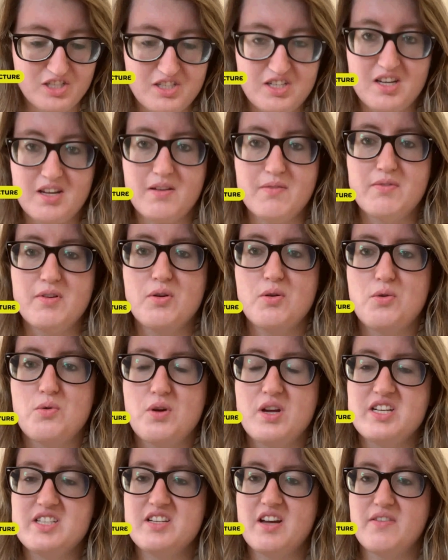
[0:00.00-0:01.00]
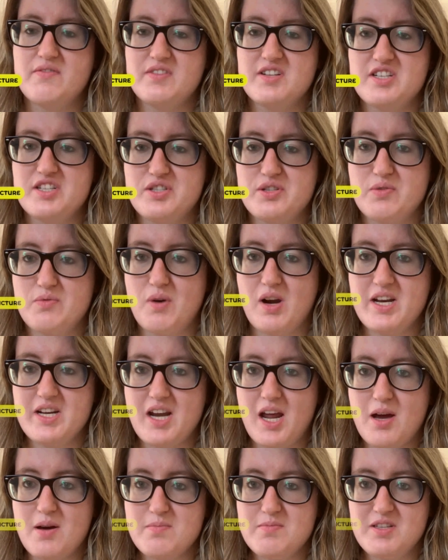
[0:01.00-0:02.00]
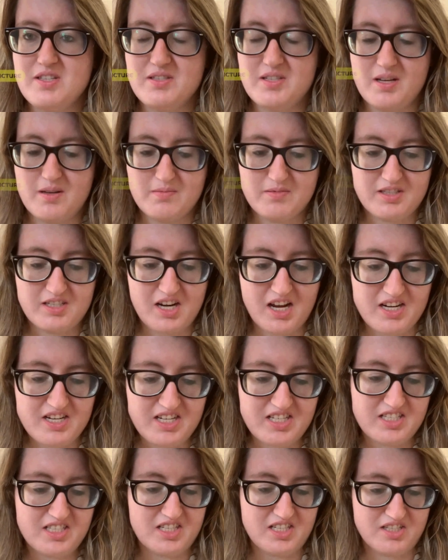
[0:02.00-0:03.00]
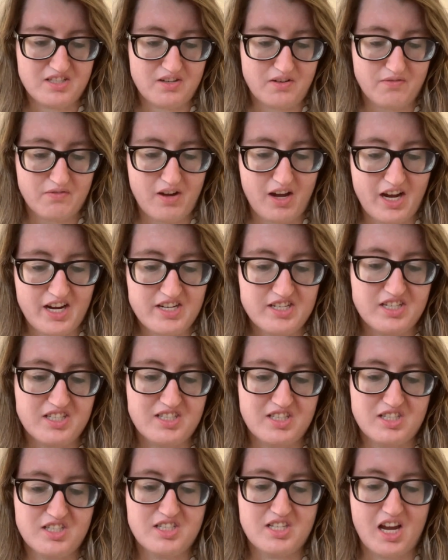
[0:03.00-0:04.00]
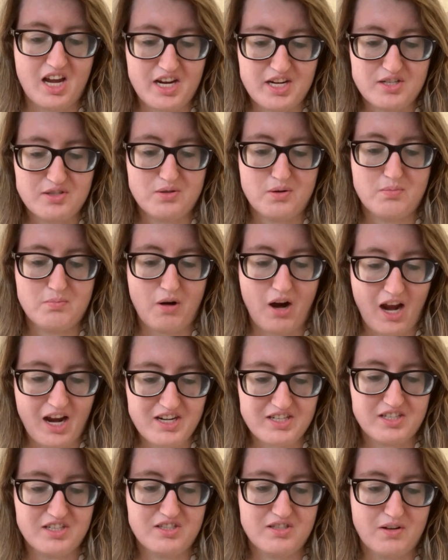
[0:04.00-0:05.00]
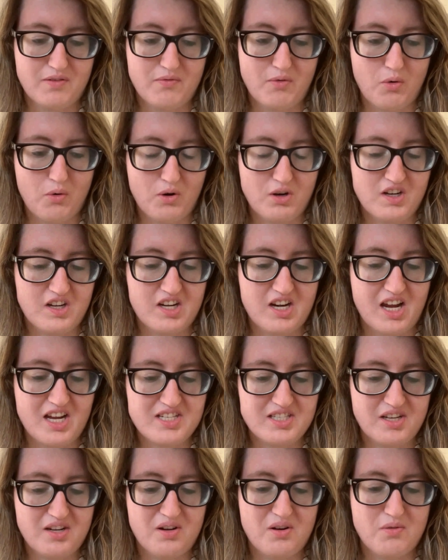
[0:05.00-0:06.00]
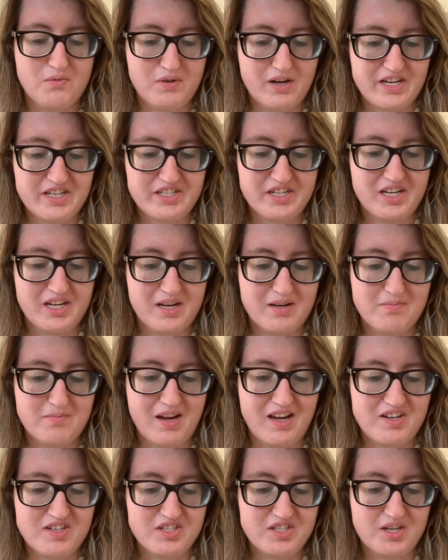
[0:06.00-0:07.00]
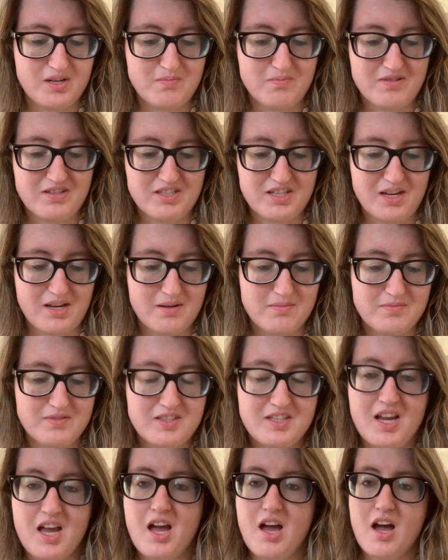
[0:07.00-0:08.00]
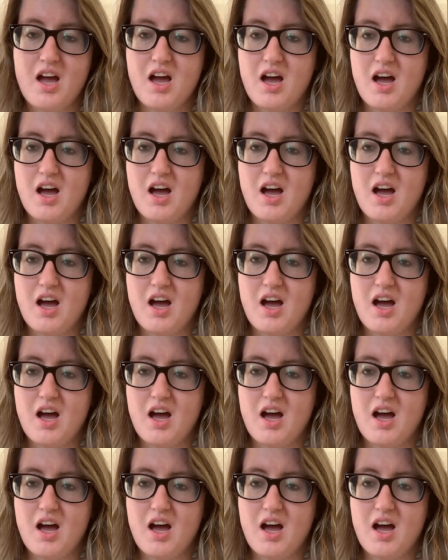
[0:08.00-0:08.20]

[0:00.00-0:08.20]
Just to give you a quick definition right now, museum studies is defined as the science or practice of organizing, arranging, and managing museums.